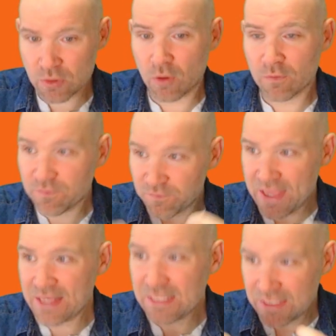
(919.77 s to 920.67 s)
of
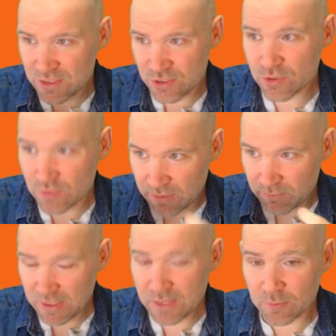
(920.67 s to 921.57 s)
fairly extreme
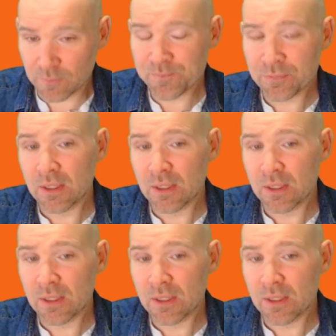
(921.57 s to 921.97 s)
people.